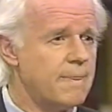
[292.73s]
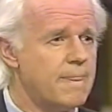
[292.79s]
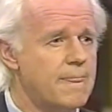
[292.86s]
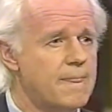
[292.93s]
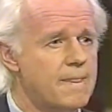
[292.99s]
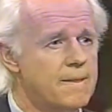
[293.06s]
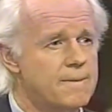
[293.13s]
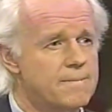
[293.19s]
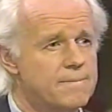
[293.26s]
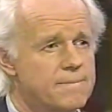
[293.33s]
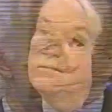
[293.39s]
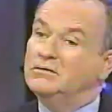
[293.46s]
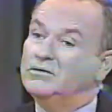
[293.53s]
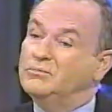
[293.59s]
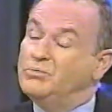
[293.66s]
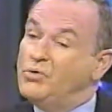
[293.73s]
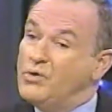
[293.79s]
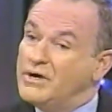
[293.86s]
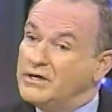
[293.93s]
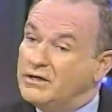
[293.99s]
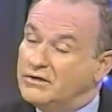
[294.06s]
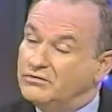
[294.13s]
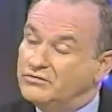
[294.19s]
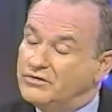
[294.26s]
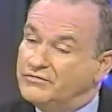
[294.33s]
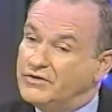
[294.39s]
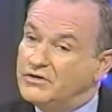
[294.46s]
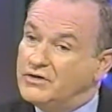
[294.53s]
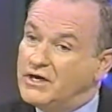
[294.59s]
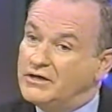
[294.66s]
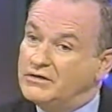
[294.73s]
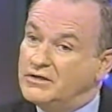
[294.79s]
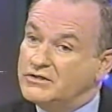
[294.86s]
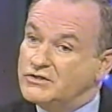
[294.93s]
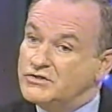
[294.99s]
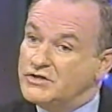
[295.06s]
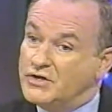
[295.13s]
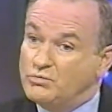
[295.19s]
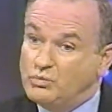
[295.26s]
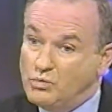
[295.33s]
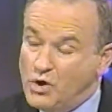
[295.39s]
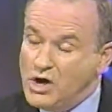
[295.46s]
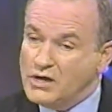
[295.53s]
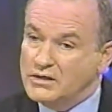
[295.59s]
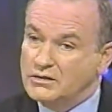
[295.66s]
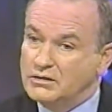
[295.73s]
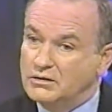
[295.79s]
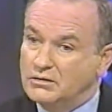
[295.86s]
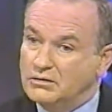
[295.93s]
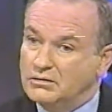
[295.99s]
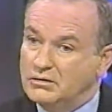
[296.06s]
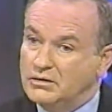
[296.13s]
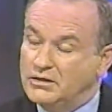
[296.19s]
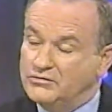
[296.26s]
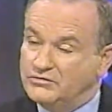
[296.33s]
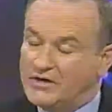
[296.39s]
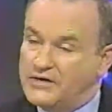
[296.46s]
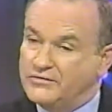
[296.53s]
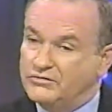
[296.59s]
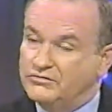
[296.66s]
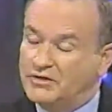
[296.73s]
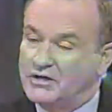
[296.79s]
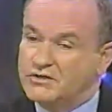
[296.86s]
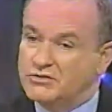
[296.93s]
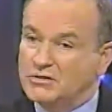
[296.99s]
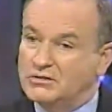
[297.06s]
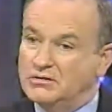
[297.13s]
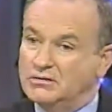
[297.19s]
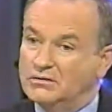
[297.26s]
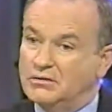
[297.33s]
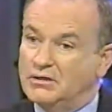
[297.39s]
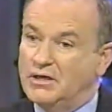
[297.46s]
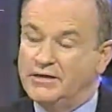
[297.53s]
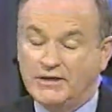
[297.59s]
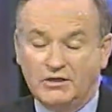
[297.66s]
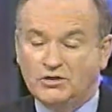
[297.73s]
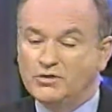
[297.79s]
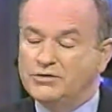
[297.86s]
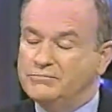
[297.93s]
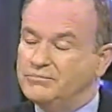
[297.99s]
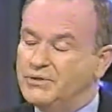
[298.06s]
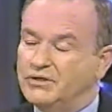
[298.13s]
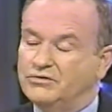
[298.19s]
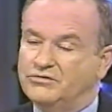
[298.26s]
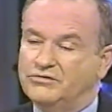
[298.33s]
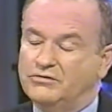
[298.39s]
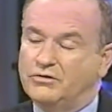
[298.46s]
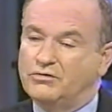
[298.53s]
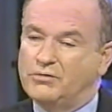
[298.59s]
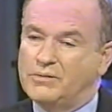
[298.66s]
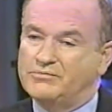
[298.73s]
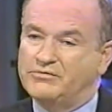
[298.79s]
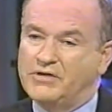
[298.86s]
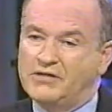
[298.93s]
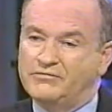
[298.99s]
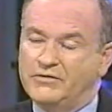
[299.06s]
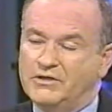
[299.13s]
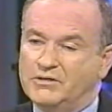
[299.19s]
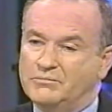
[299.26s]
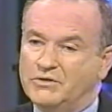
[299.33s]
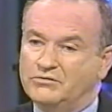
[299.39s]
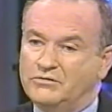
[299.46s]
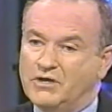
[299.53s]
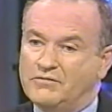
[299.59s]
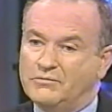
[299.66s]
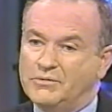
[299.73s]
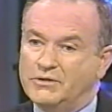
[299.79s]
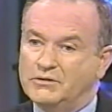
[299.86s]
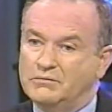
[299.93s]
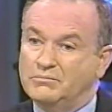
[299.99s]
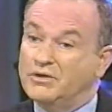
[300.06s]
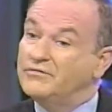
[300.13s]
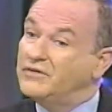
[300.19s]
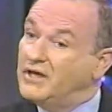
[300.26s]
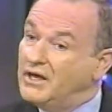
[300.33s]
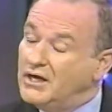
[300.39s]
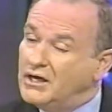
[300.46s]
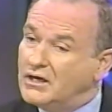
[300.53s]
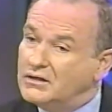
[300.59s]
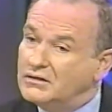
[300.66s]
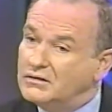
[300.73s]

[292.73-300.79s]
Now, the point is, if the United Nations had won in Southeast Asia, and they couldn't because of the corrupt South Vietnamese government, but if they had...